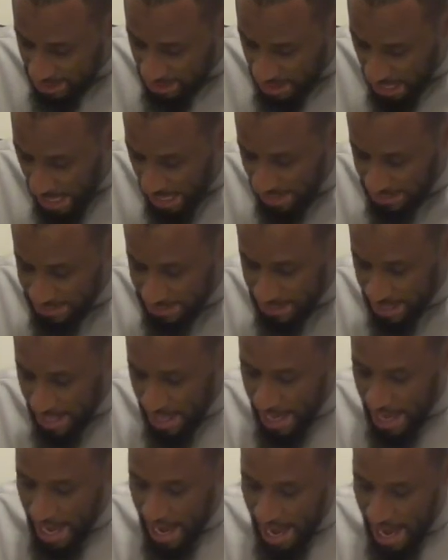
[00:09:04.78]
ten nights,
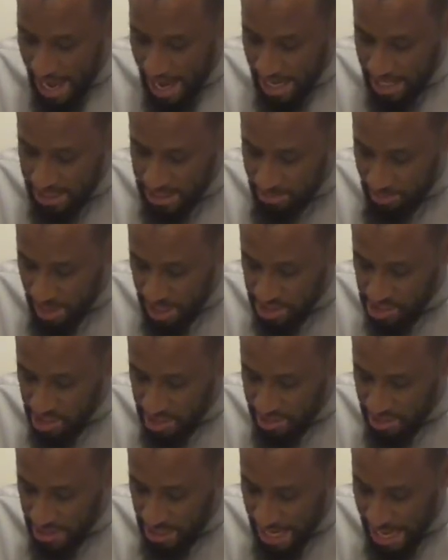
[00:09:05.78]
and
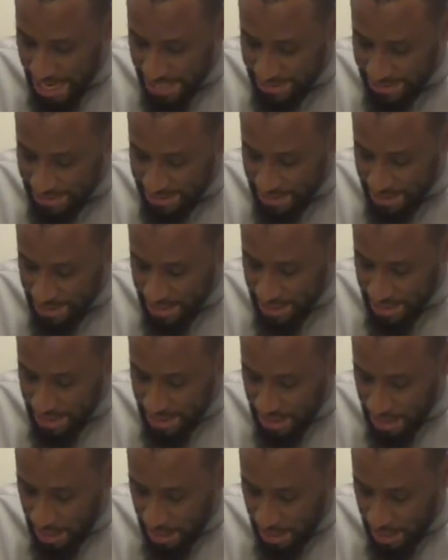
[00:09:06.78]
especially the last
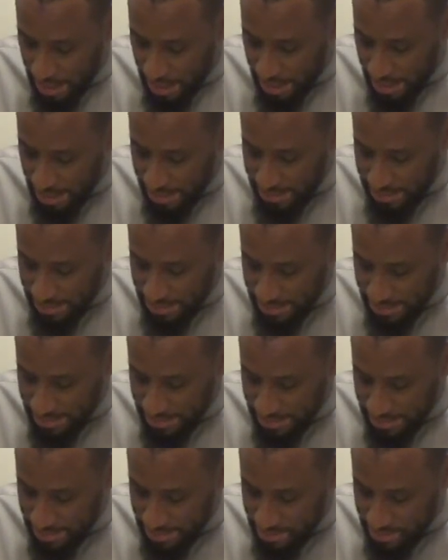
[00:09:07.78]
uh,
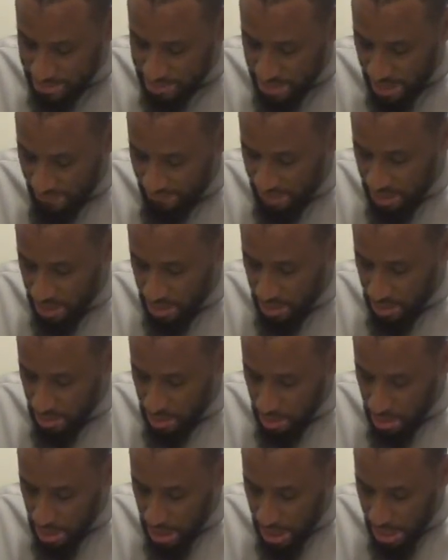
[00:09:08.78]
seven,
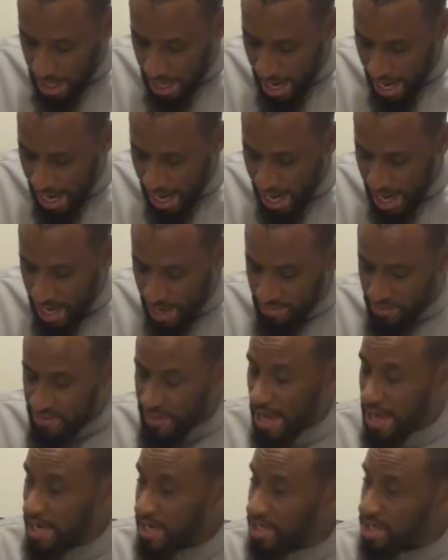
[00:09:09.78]

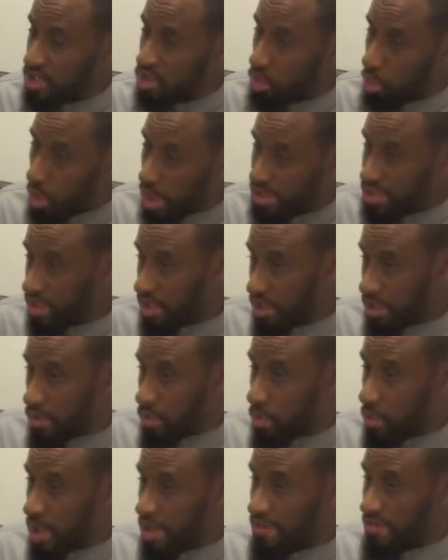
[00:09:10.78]
and that it is
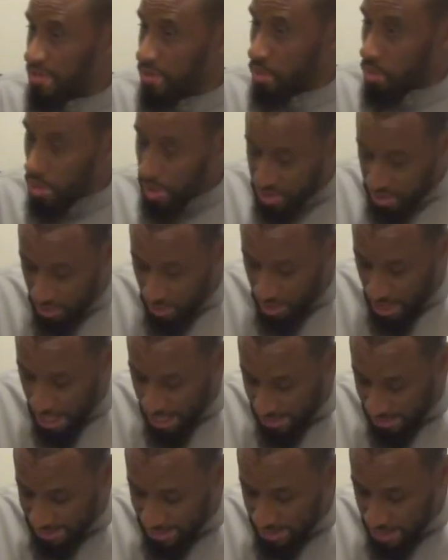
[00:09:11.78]
witr, one of the witr
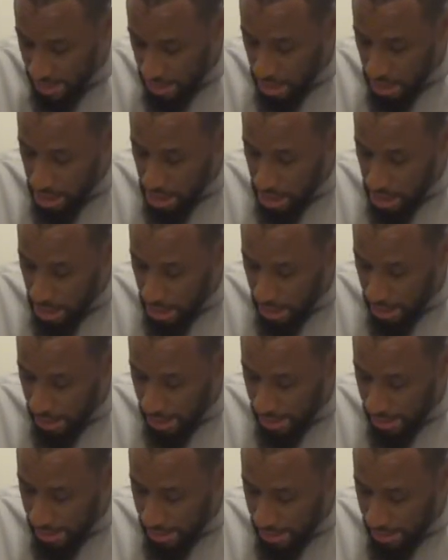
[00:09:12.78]
nights,
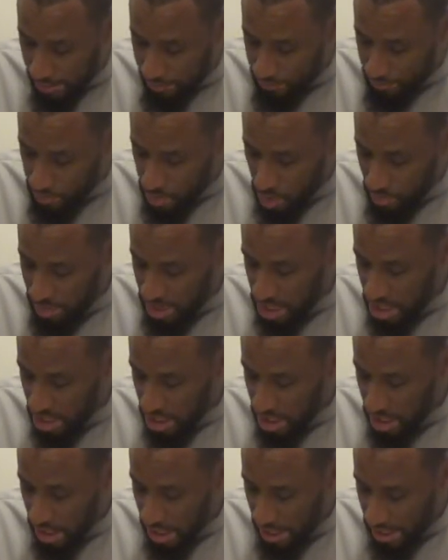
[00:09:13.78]
uh, you
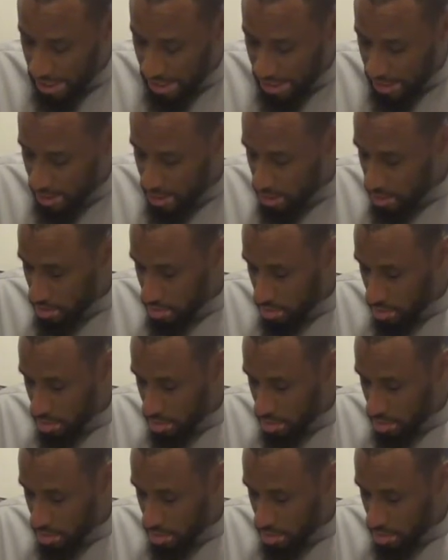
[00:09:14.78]
meaning, uh,